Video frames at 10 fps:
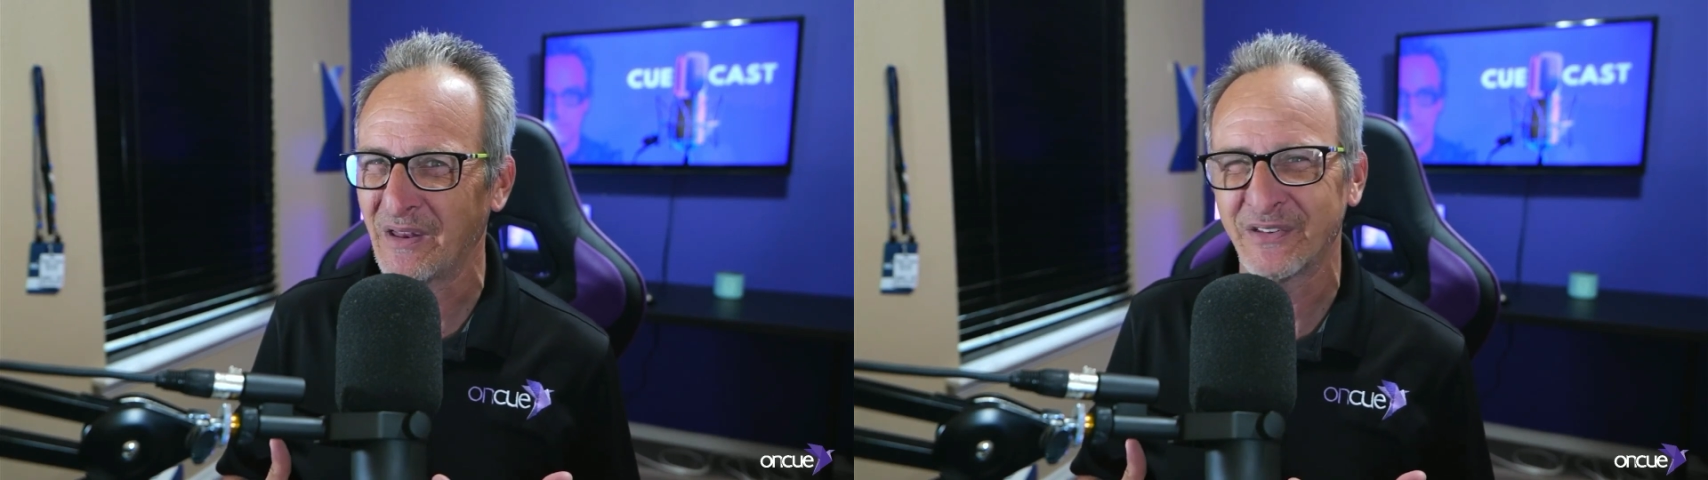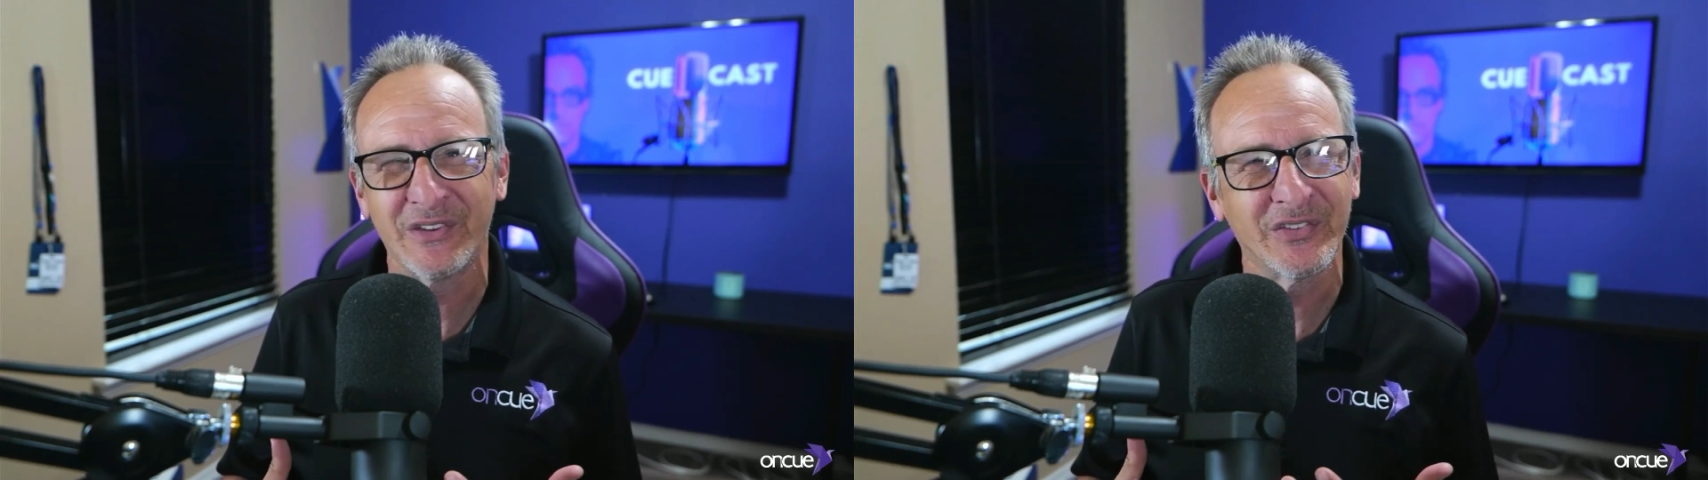
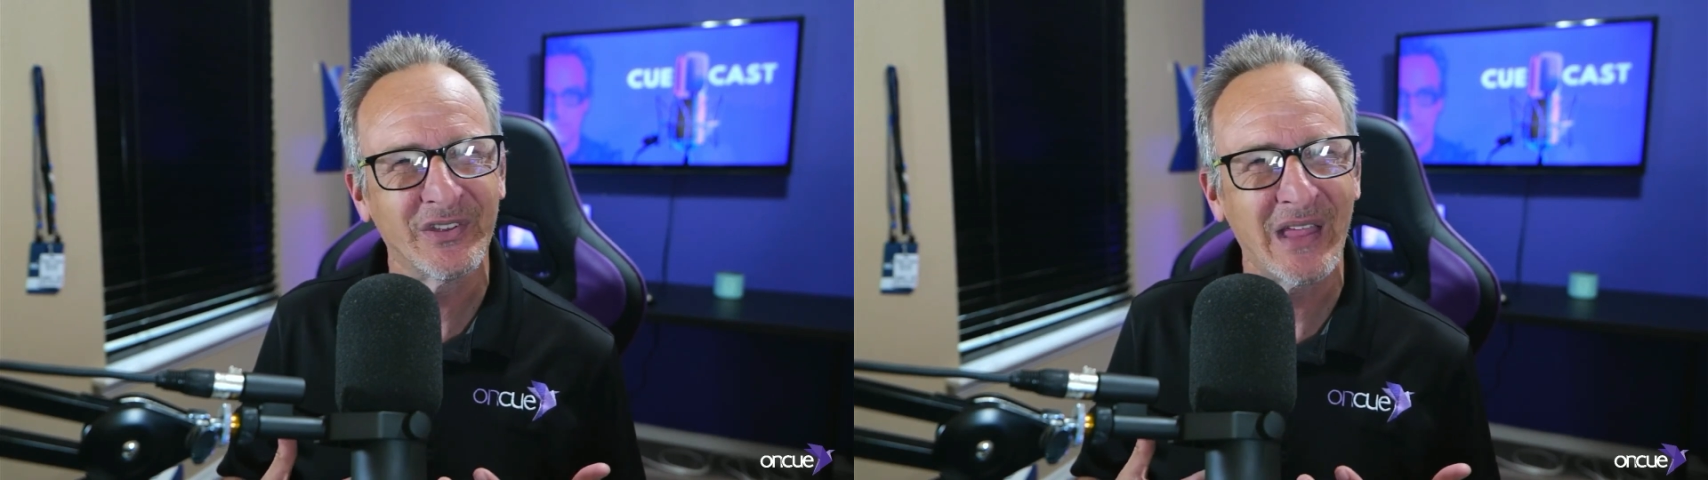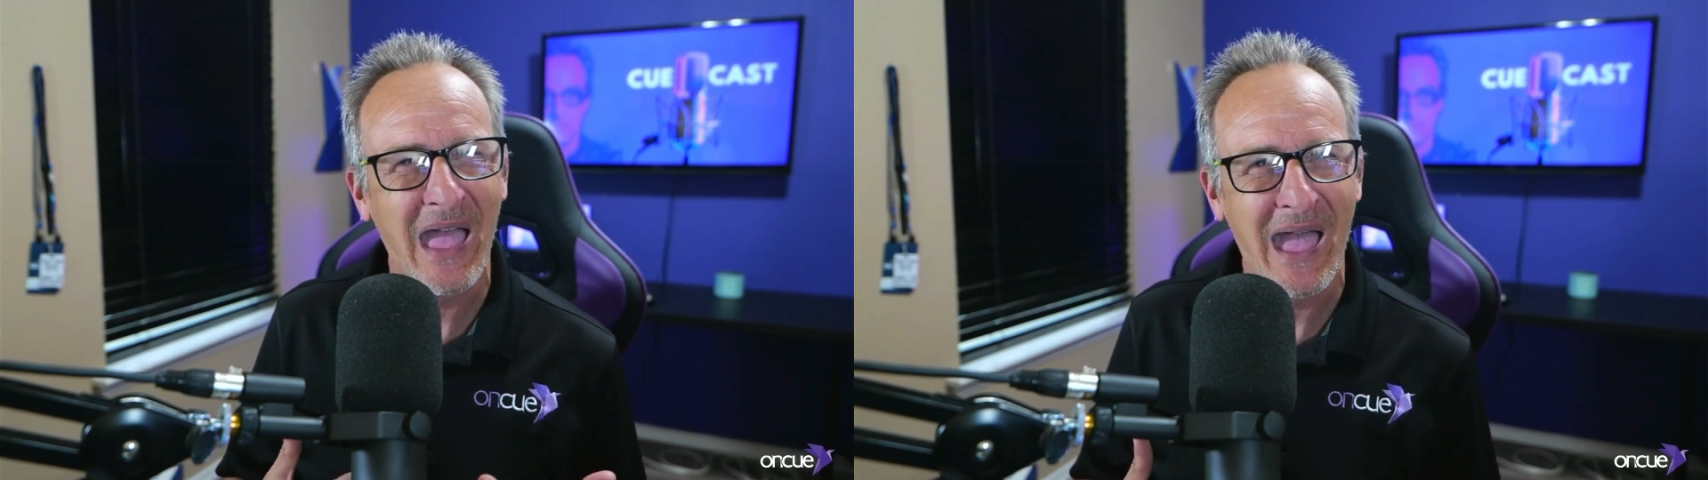It
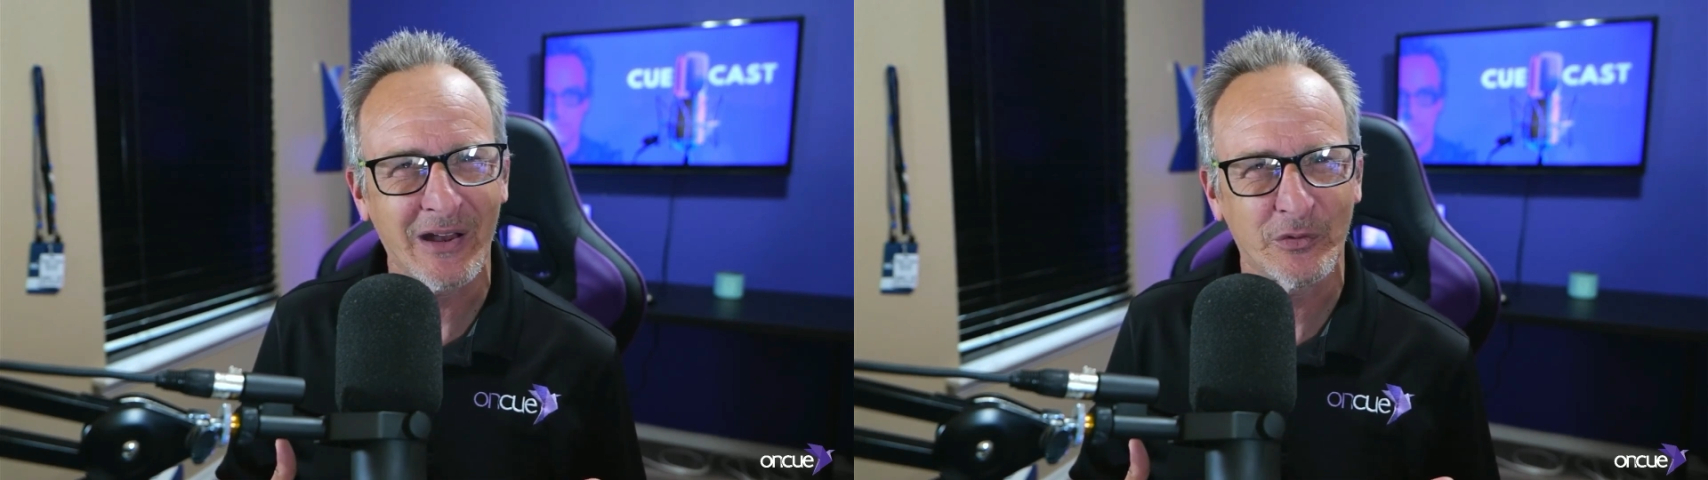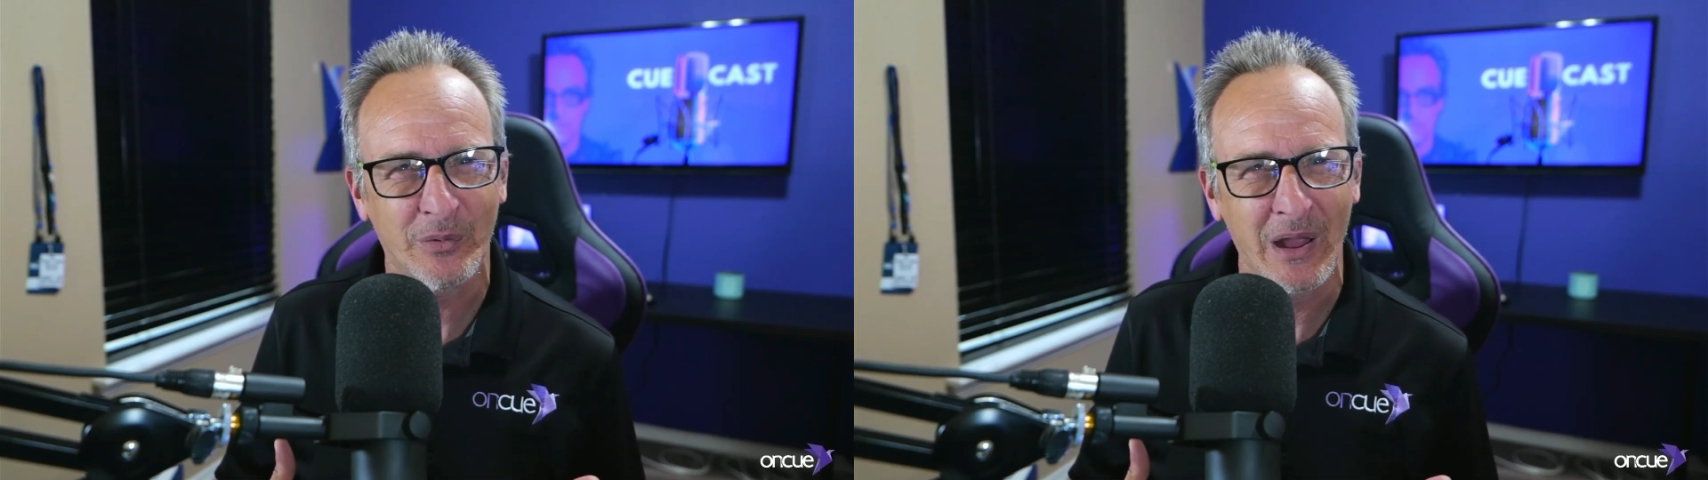doesn't
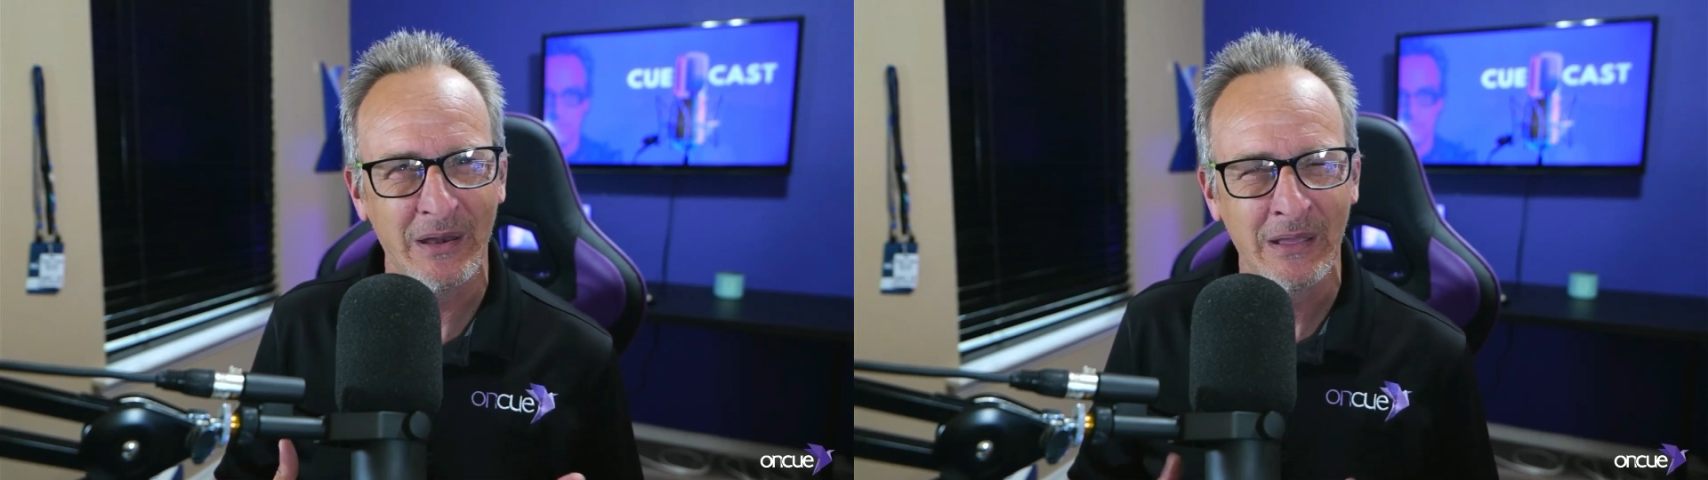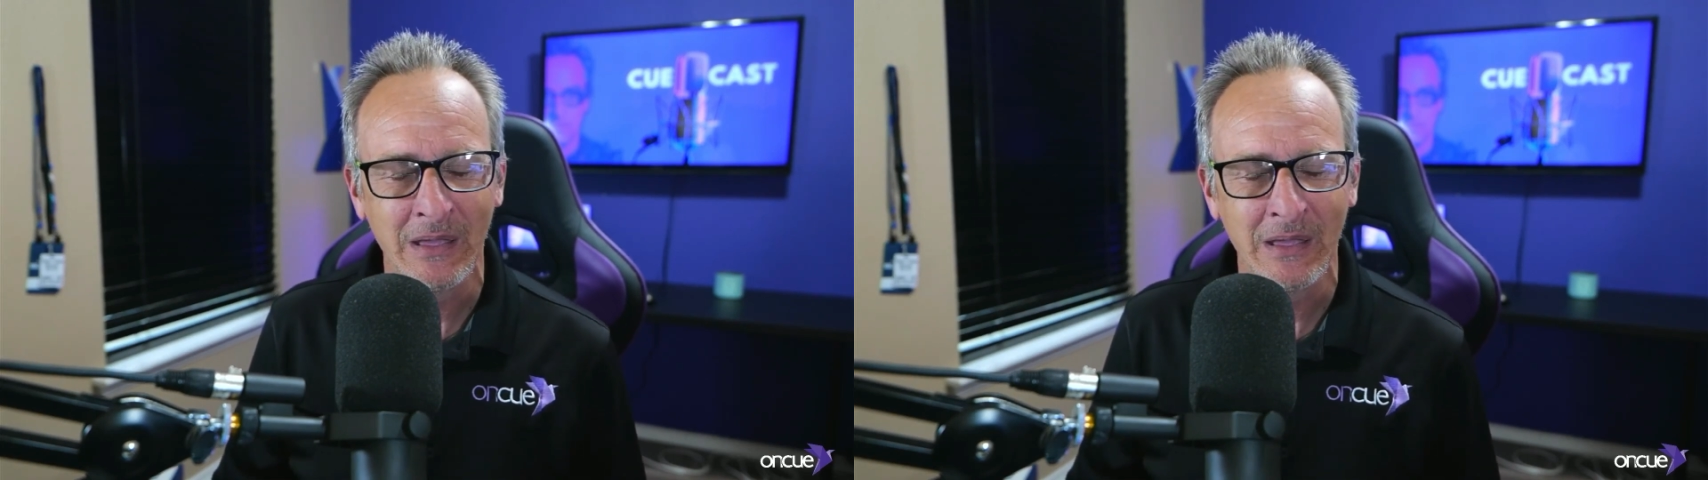act right.